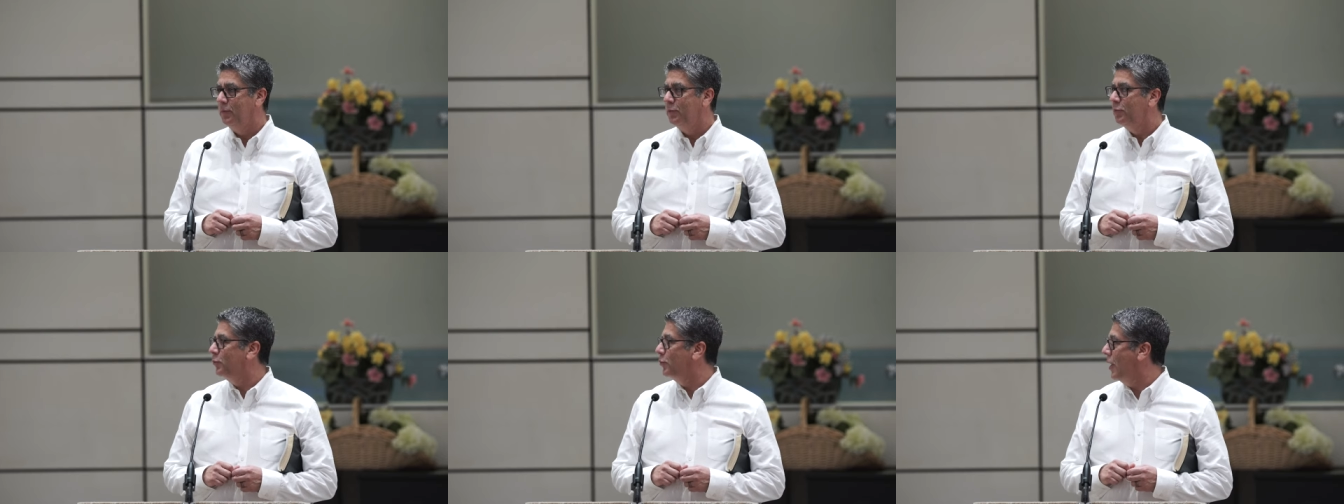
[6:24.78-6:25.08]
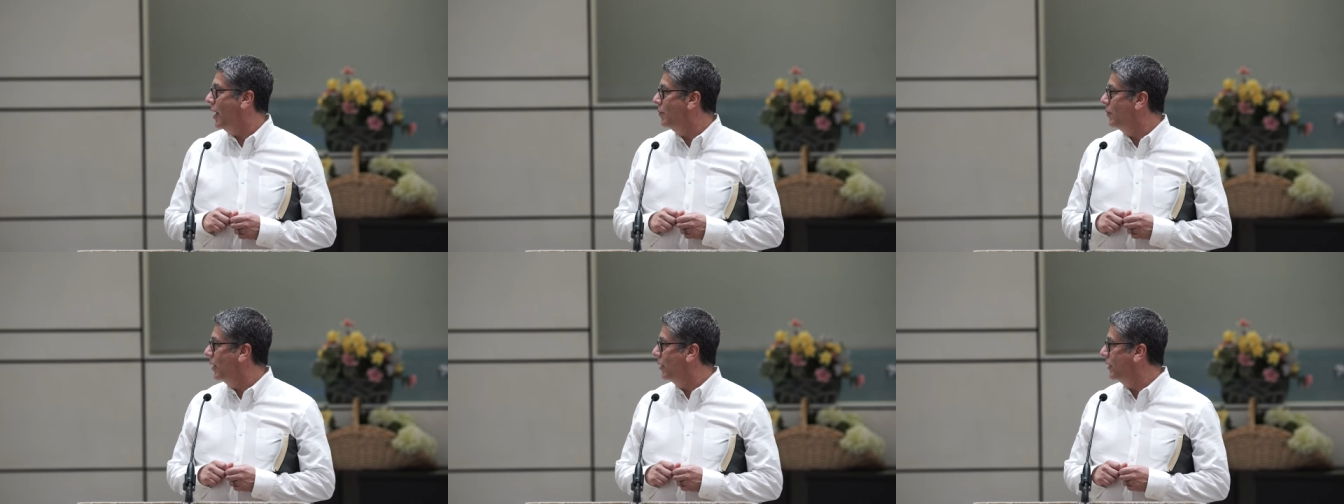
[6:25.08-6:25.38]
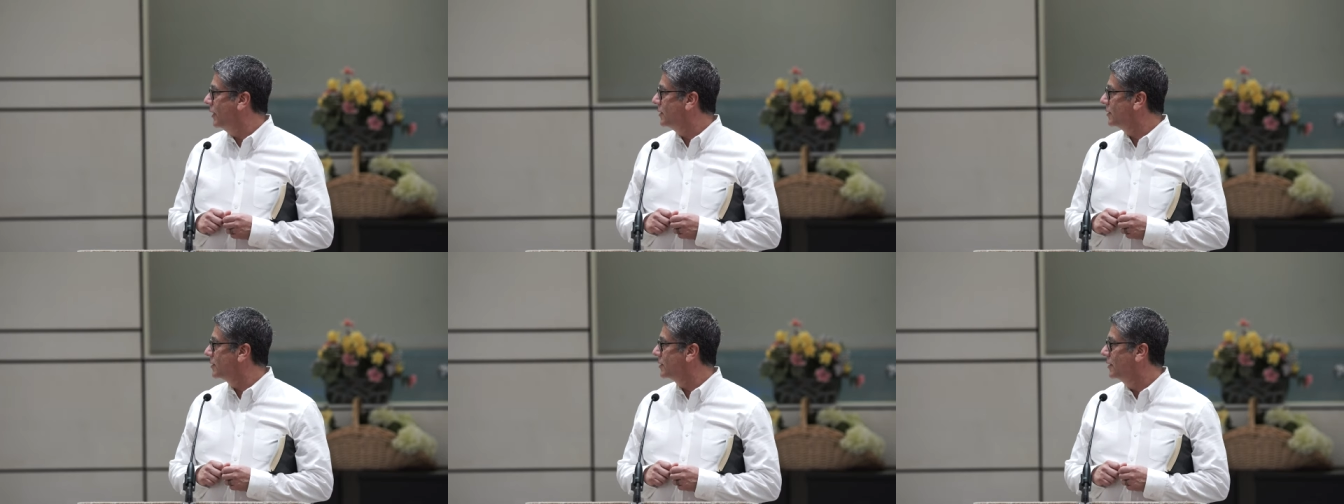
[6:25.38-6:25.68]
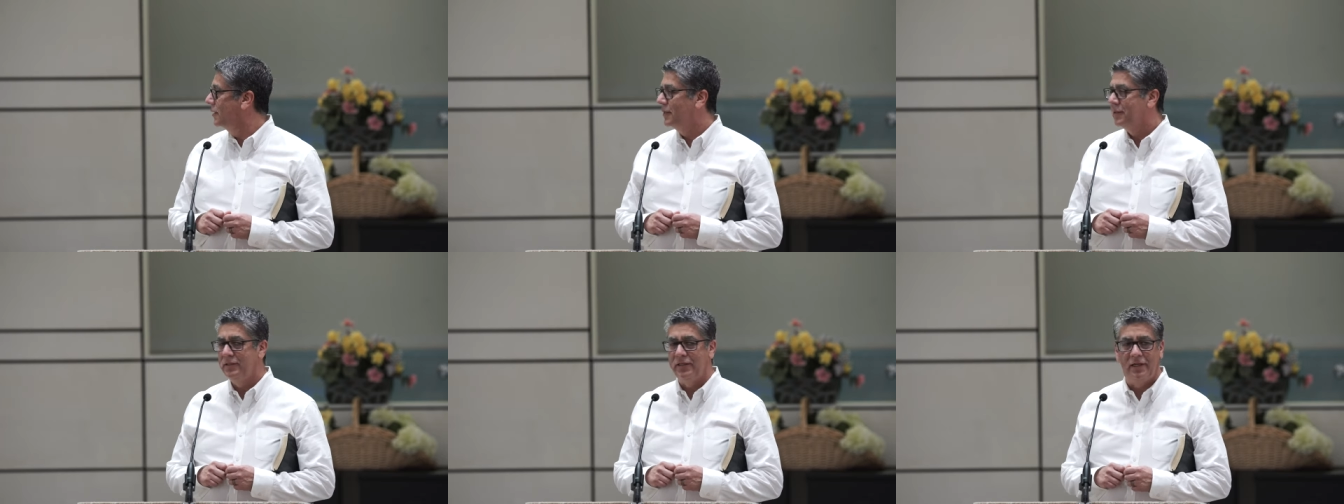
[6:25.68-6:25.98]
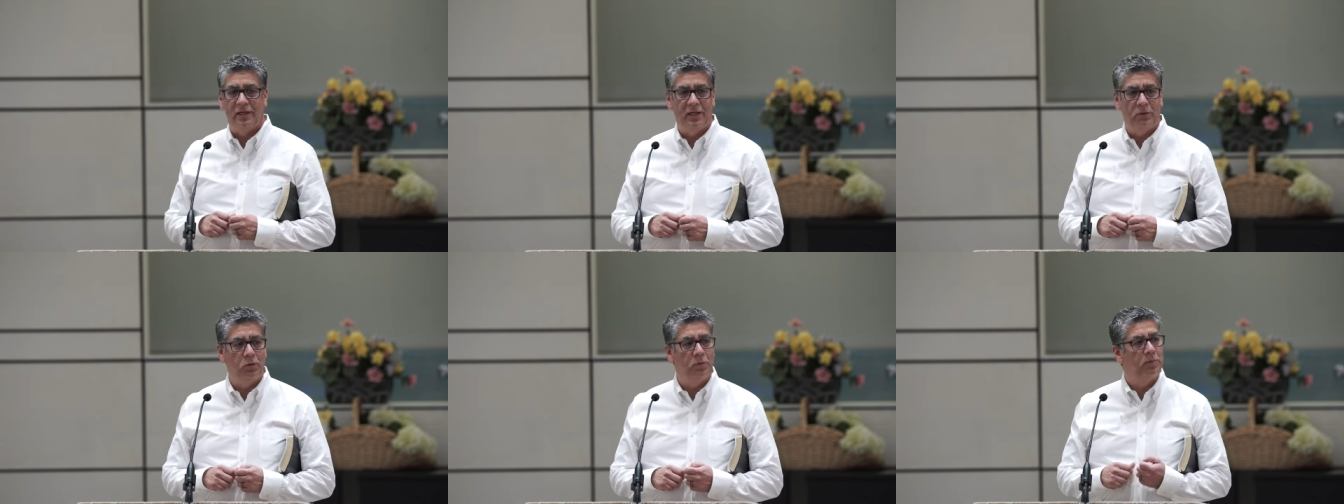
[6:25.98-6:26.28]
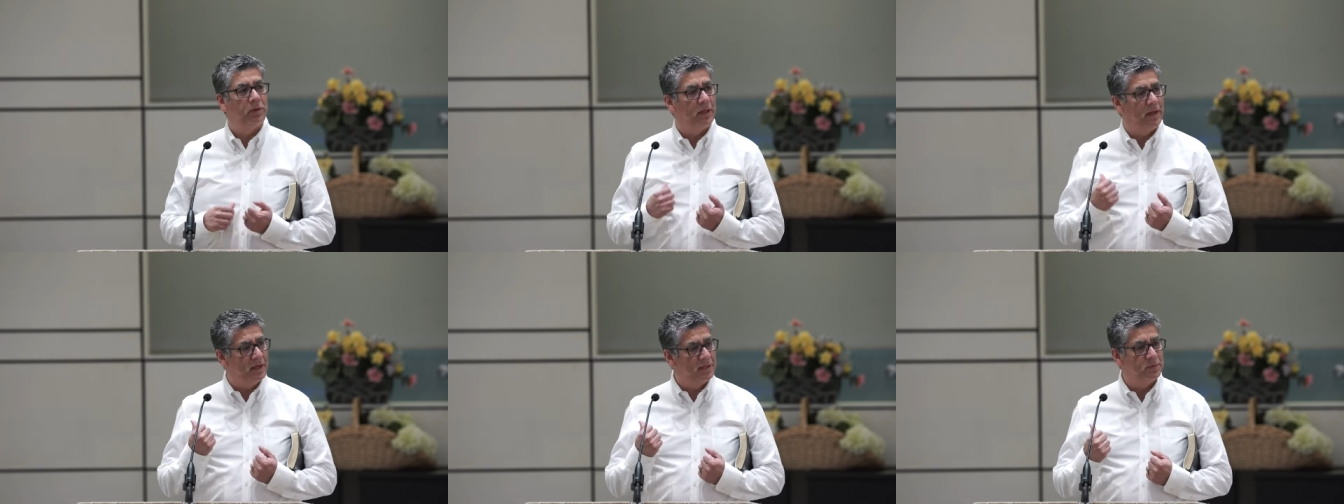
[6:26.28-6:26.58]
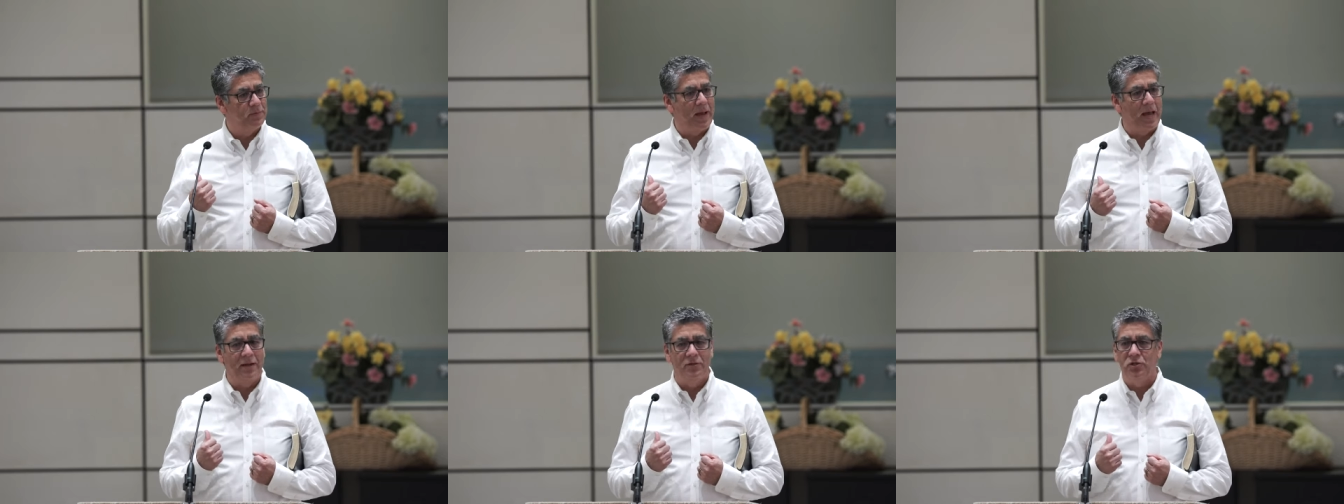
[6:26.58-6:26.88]
primaries, and he would play his
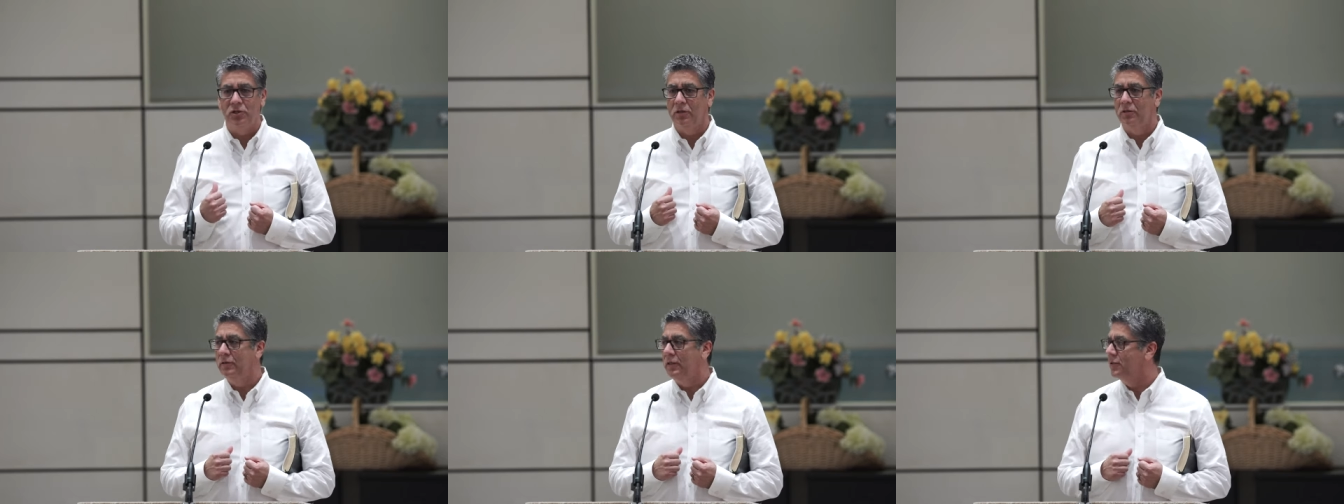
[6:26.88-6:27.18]
banjo.